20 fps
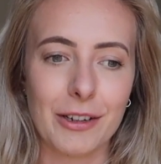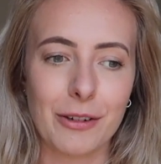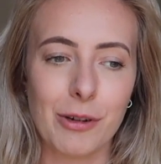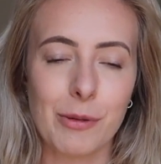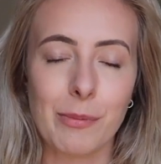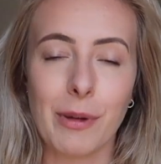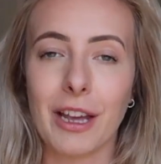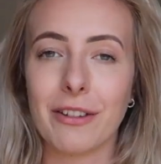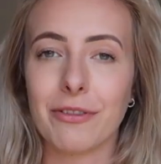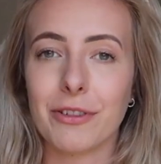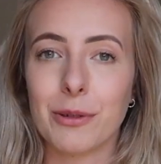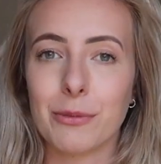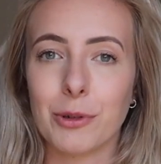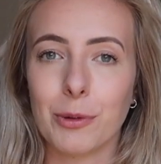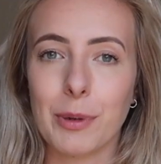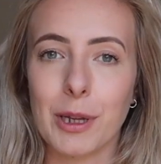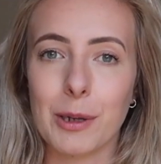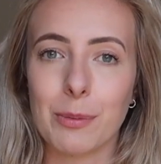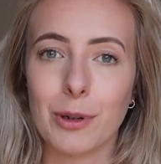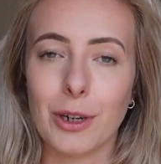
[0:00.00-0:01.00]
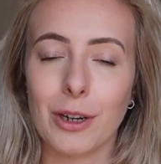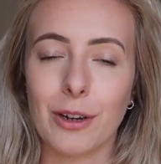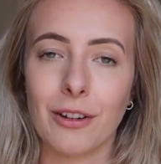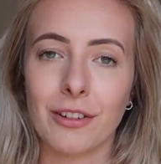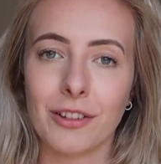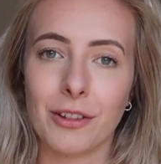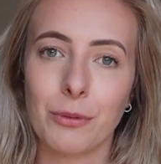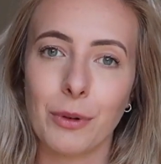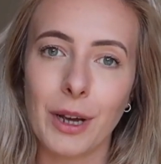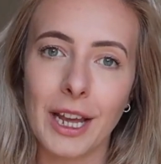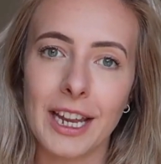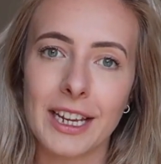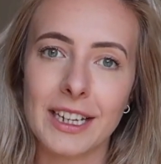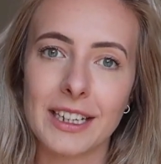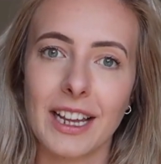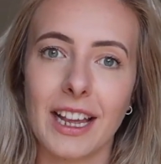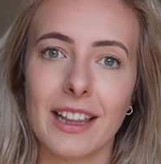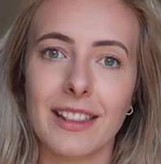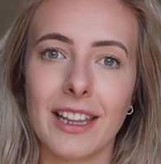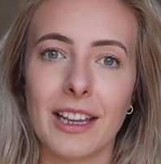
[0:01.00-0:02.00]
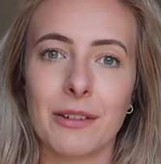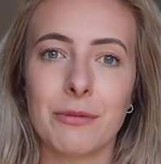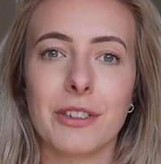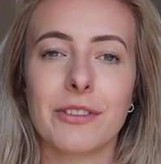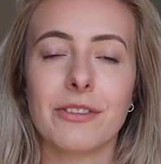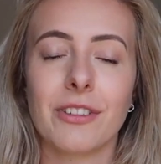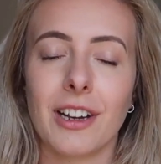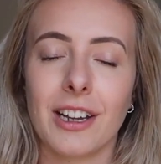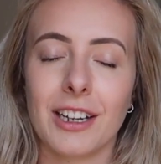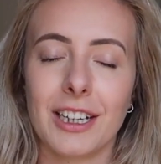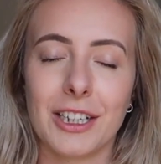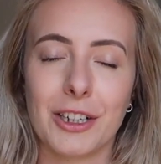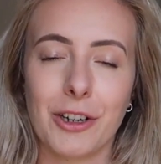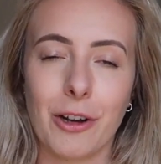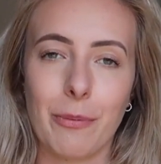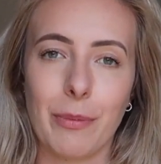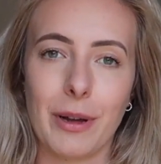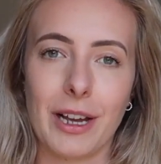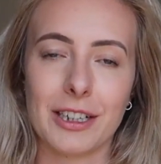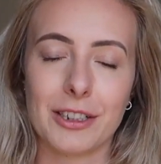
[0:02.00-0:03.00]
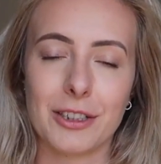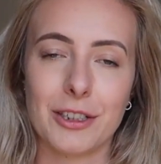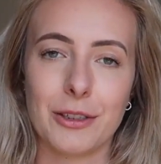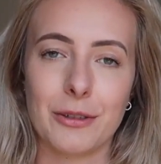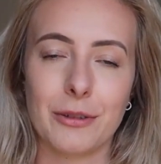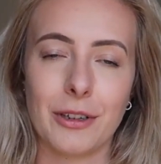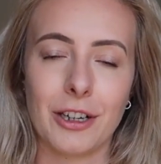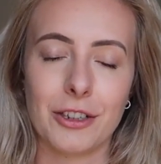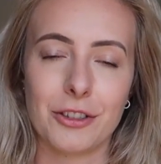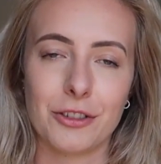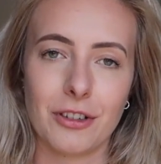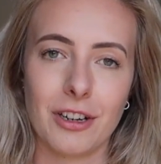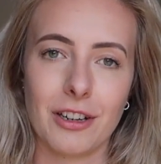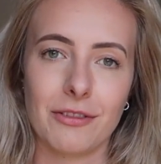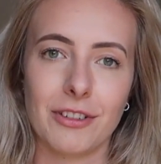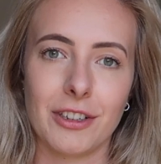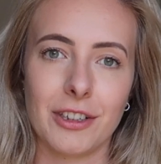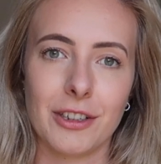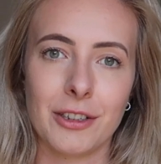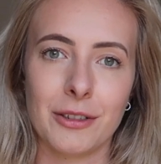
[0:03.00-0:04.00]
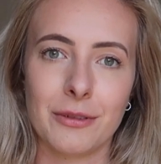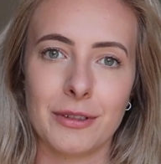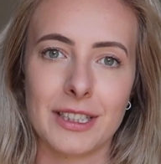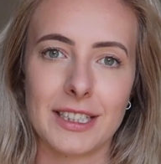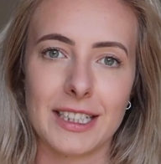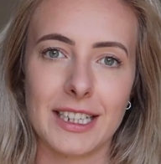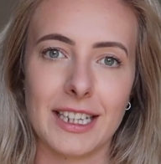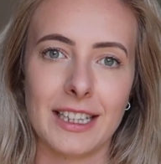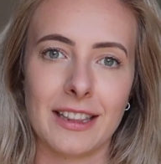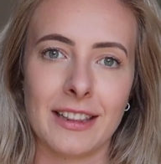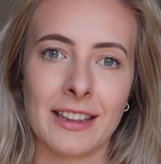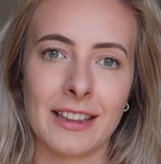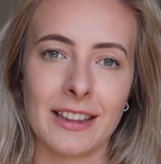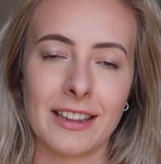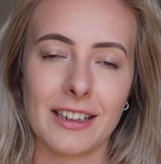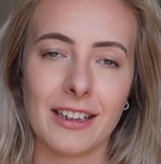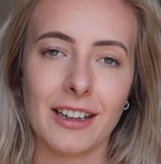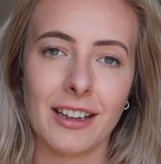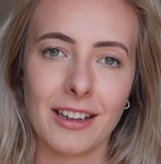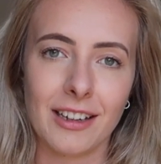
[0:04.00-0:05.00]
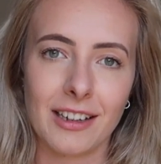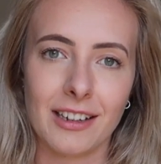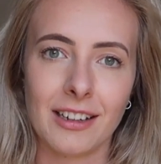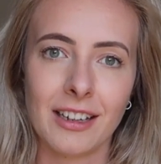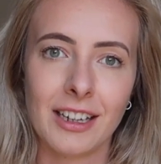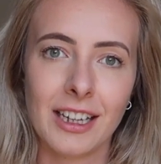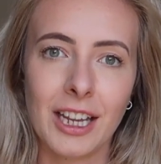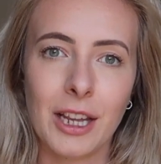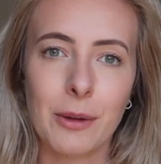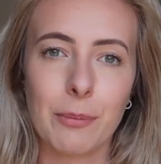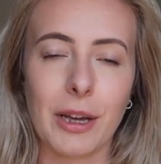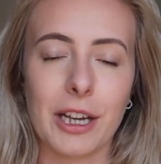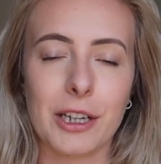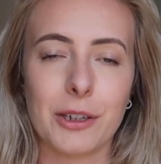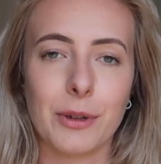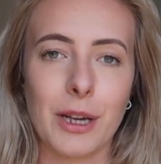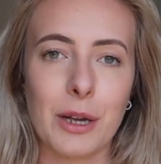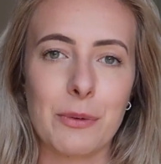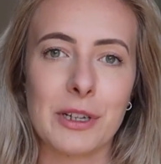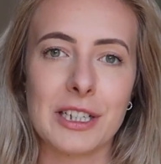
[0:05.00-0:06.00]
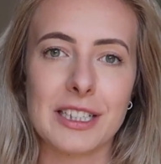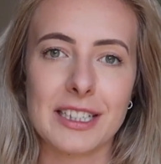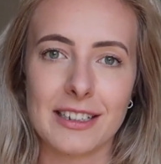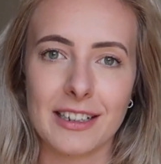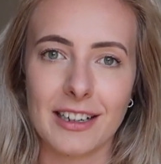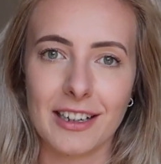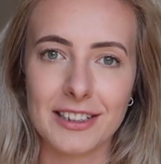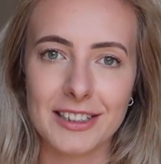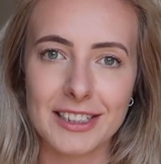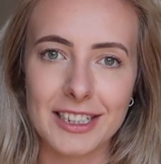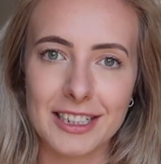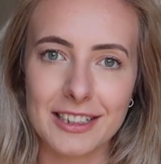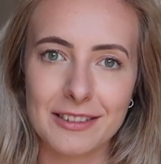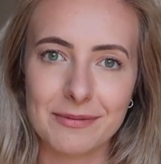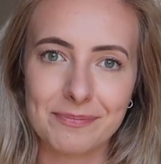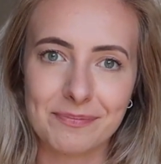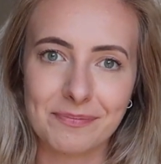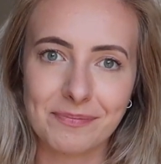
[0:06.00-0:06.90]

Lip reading: we met a few more people along the way, and then we finally got back to our driver, who was in the car back where we'd started.